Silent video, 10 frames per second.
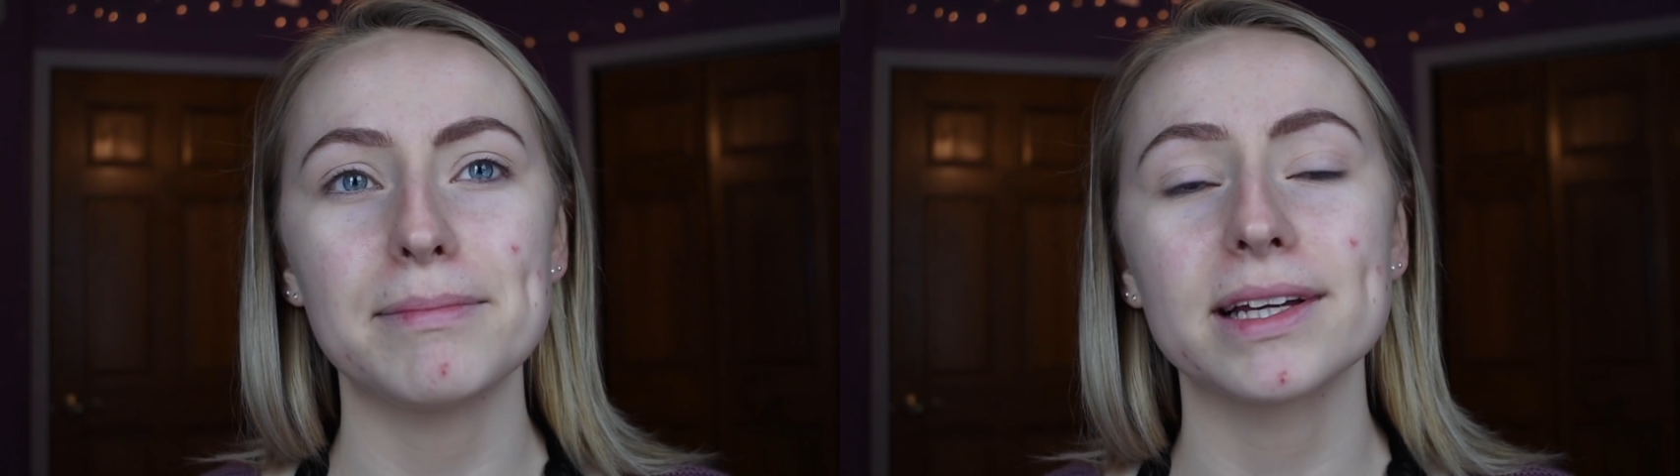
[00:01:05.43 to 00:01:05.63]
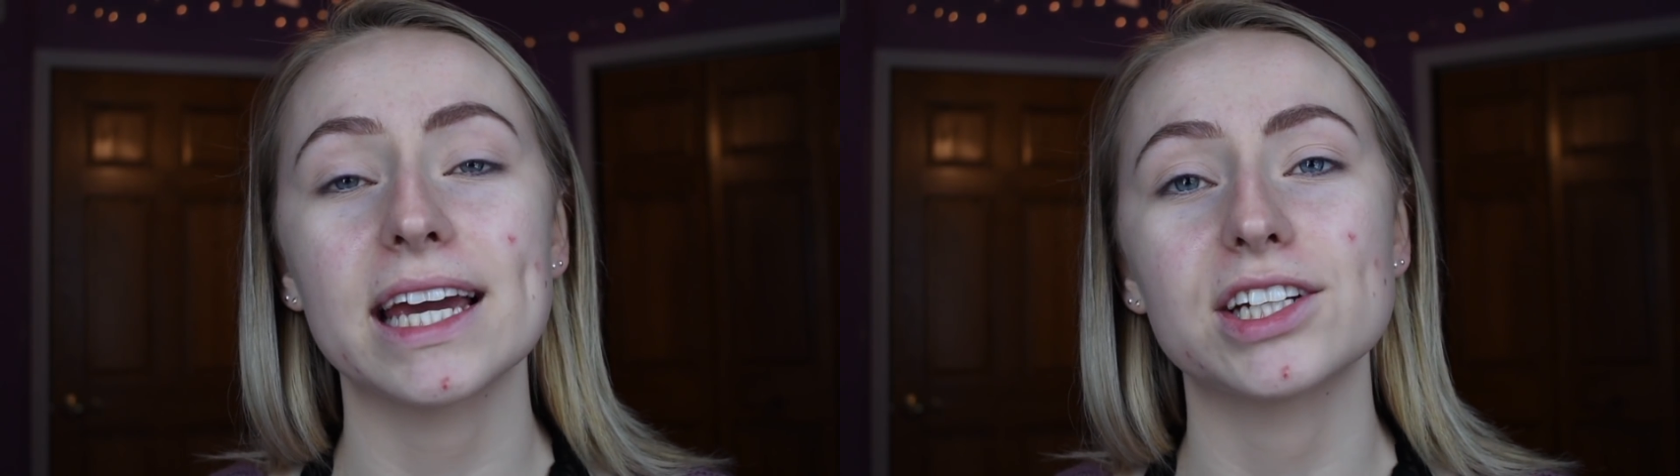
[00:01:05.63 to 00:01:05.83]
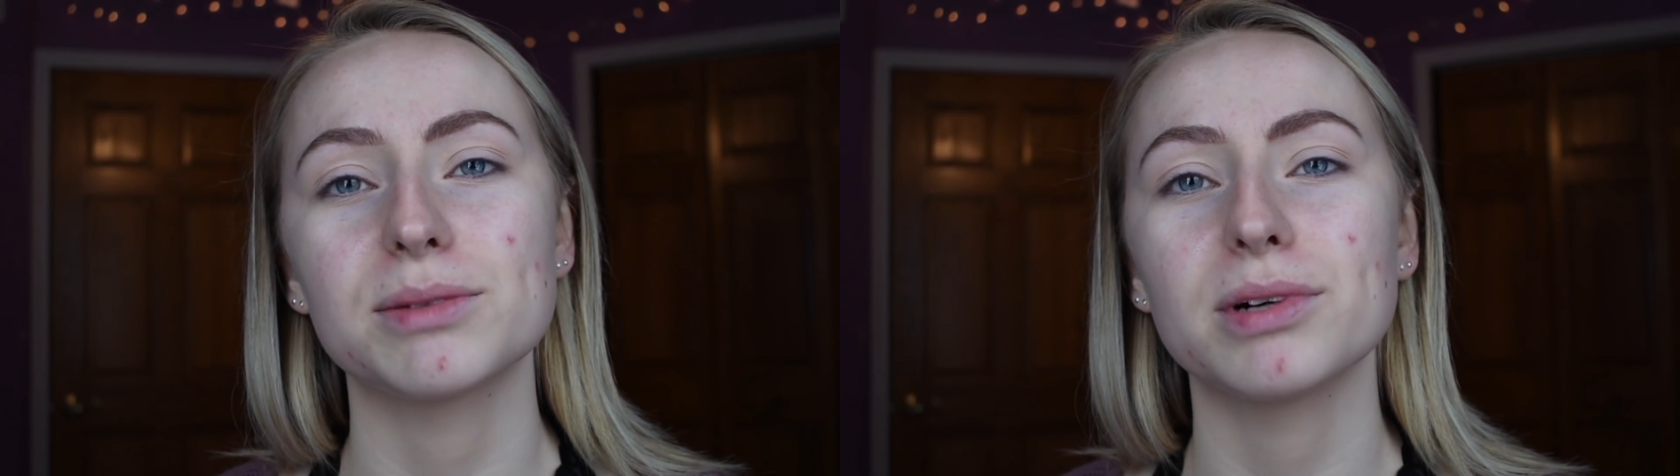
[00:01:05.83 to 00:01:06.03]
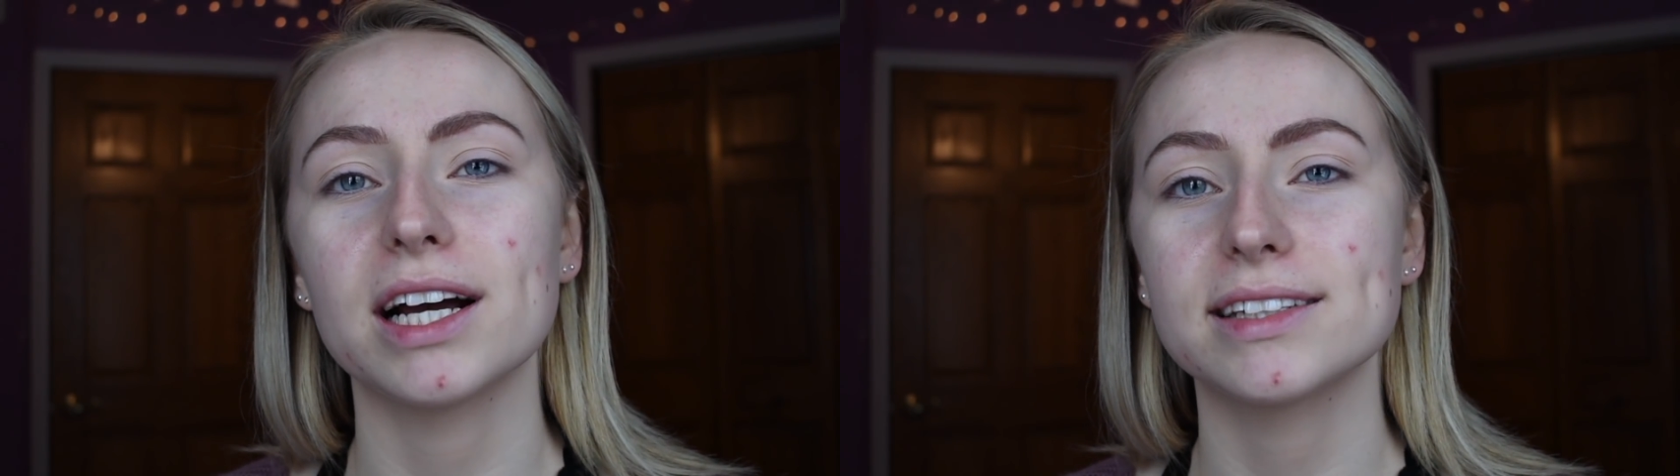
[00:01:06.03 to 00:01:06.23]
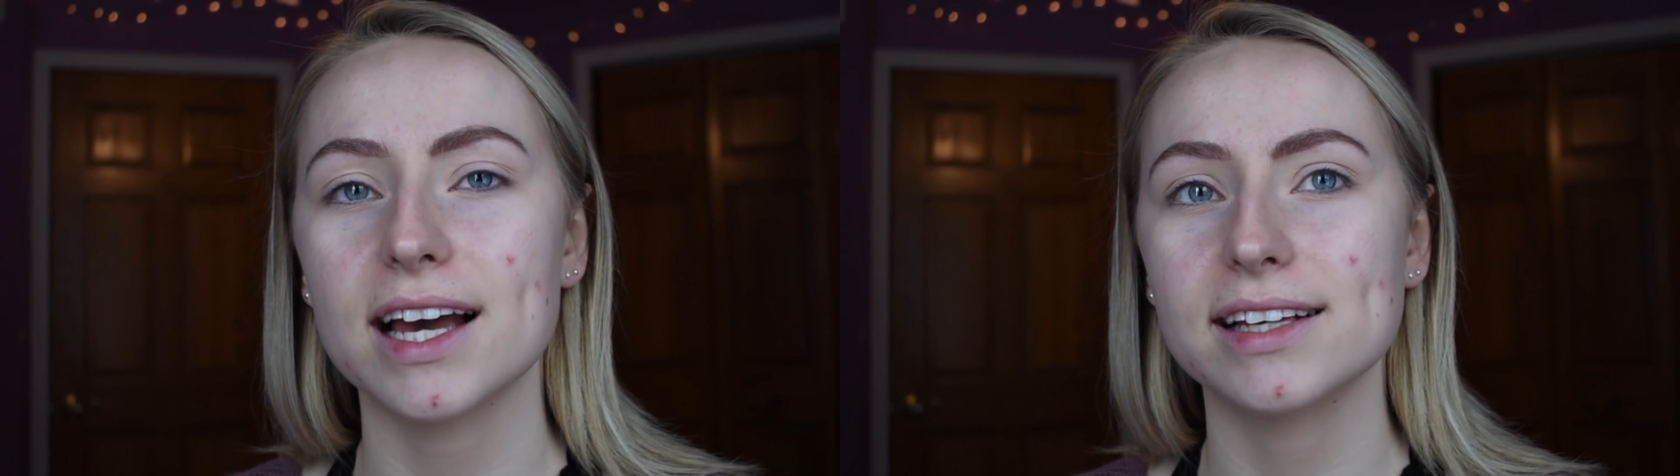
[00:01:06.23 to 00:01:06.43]
Application
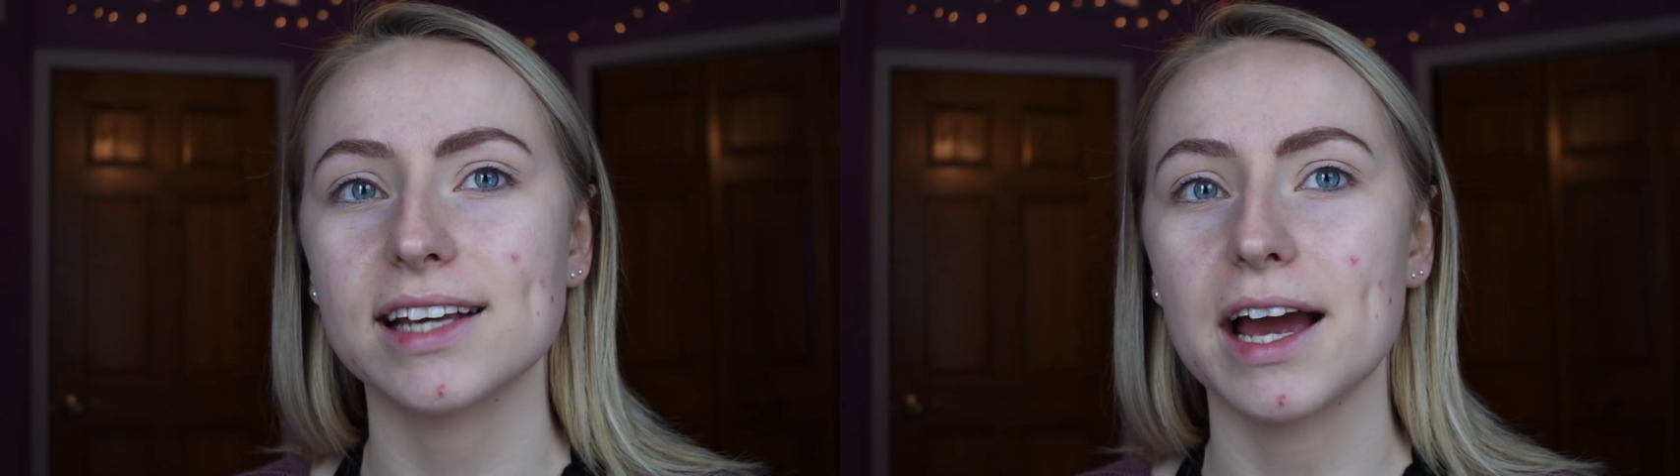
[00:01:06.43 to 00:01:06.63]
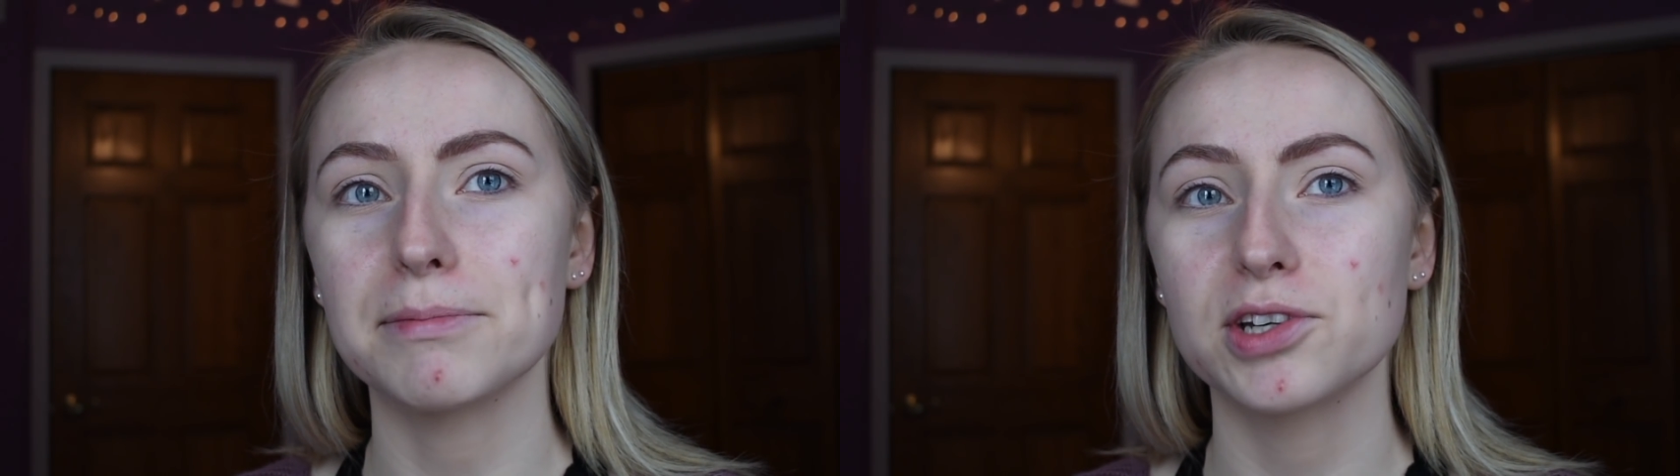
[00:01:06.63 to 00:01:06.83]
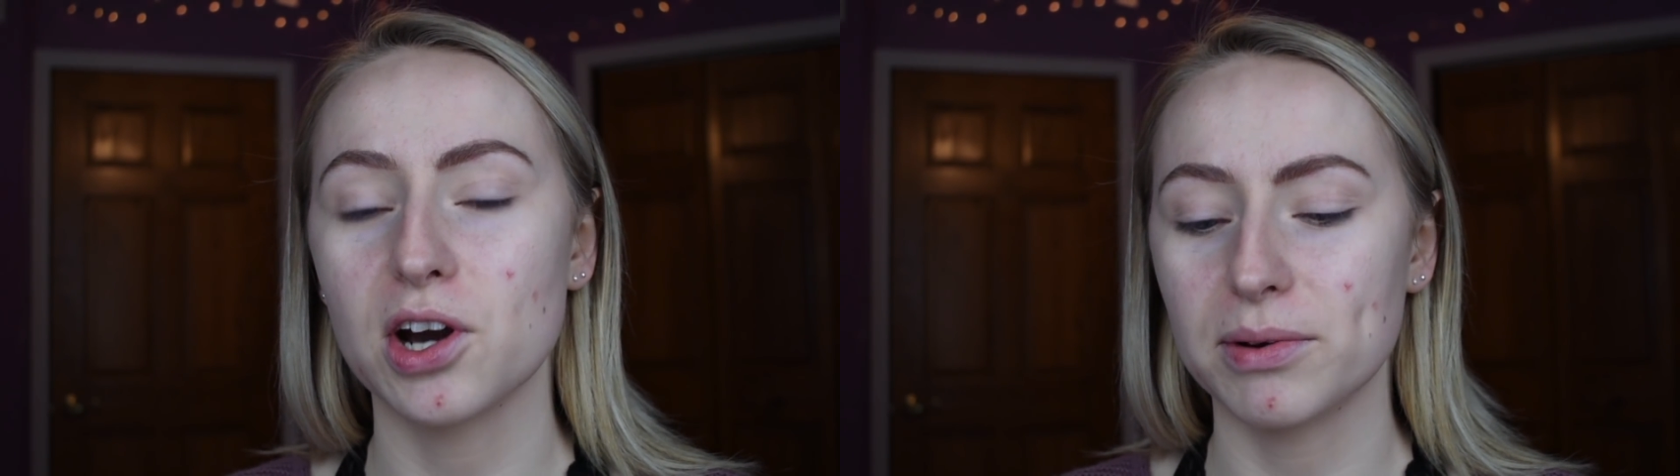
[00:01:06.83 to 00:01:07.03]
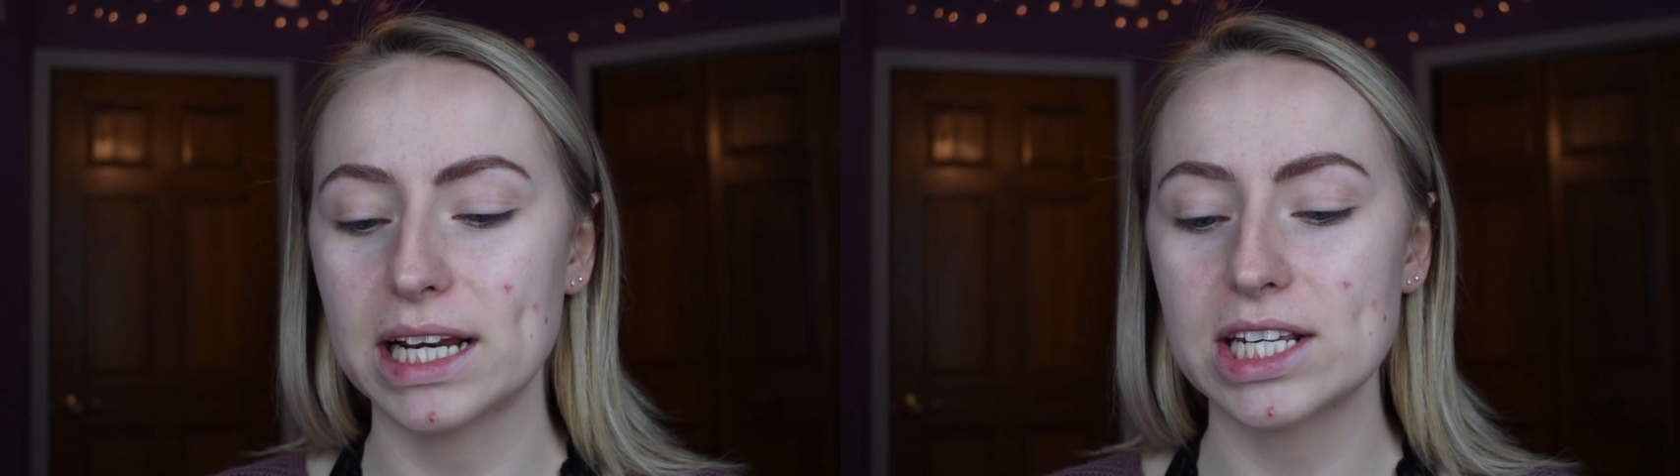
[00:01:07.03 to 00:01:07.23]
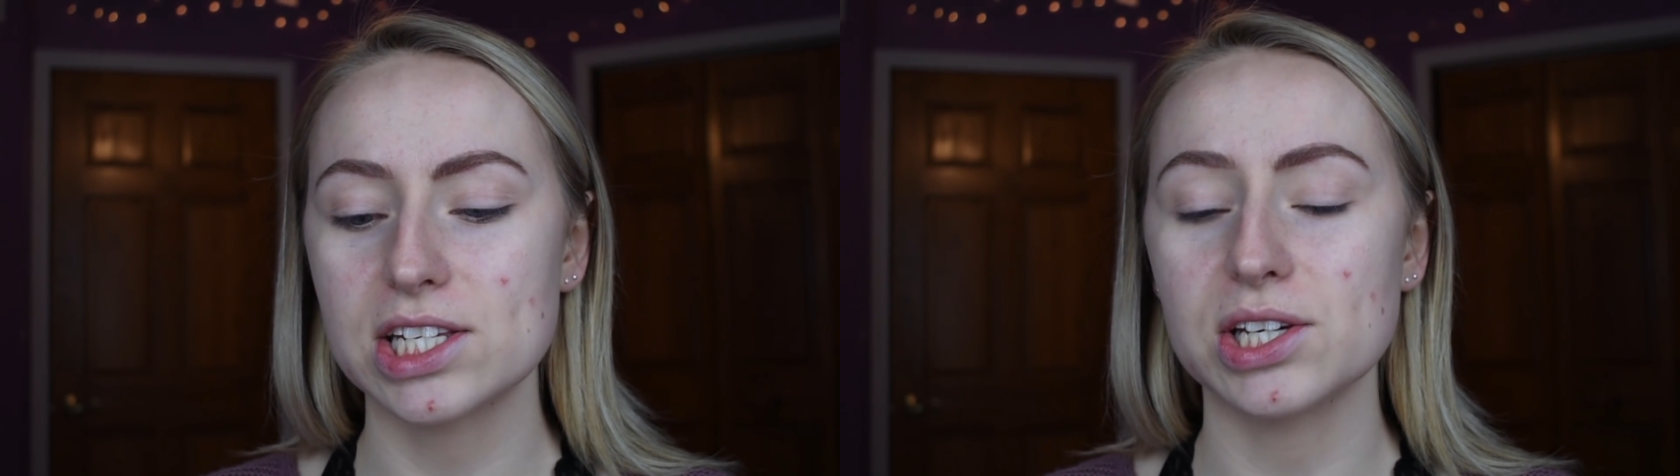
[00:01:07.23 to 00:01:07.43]
process, I'm
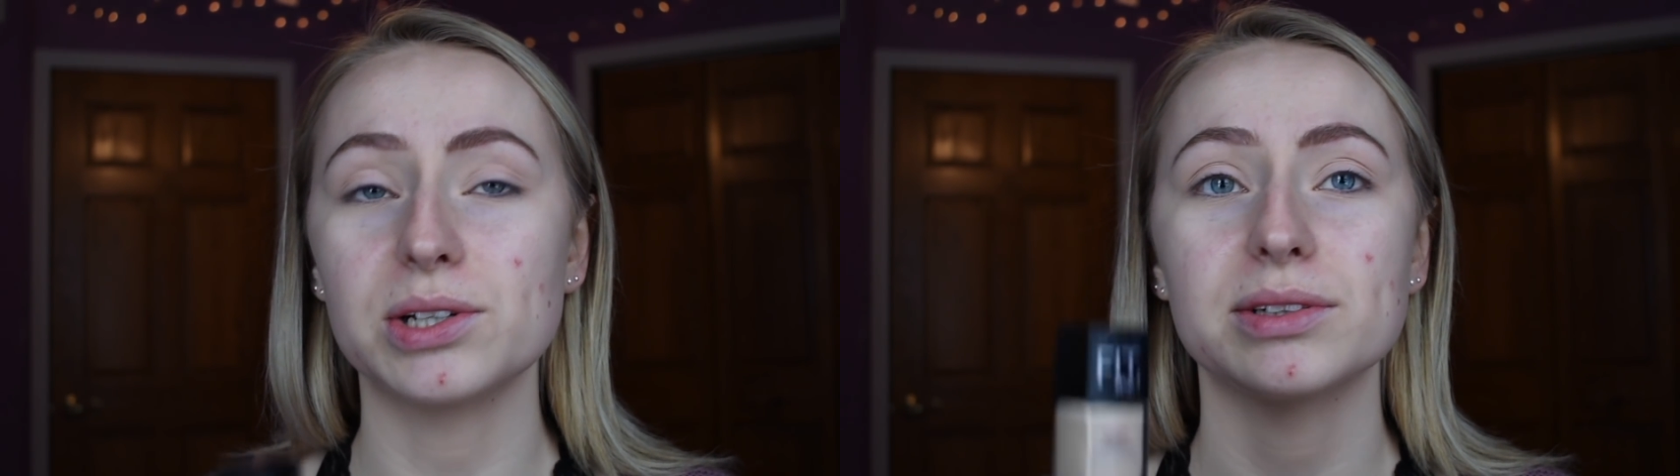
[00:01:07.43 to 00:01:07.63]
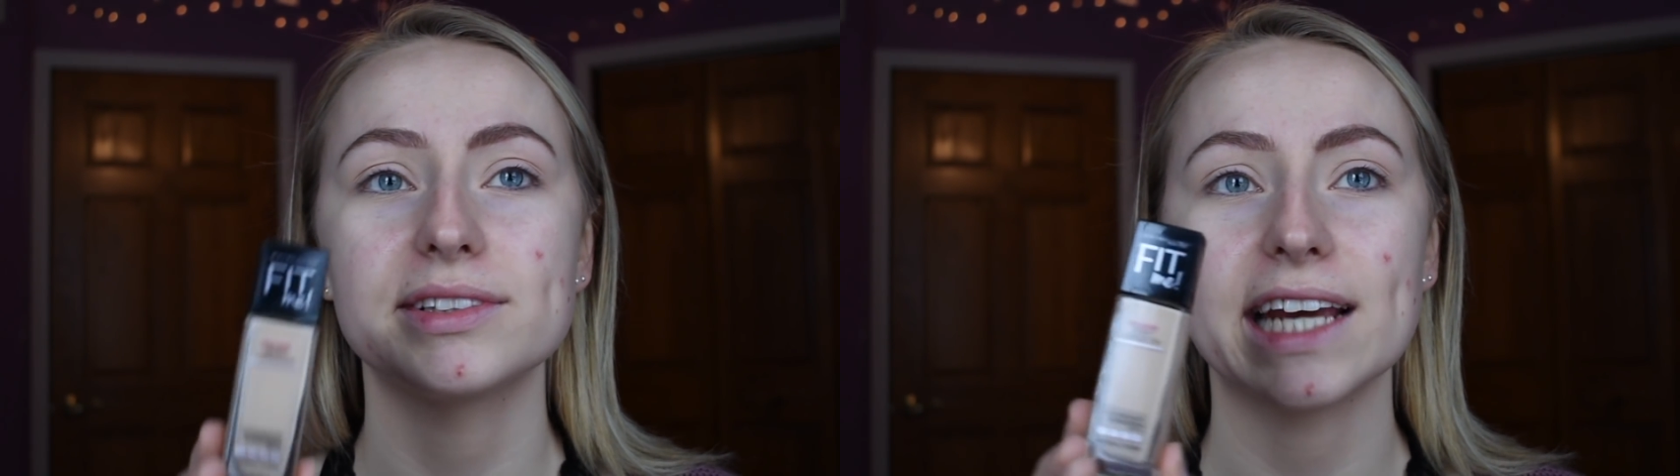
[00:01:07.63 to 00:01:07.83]
going to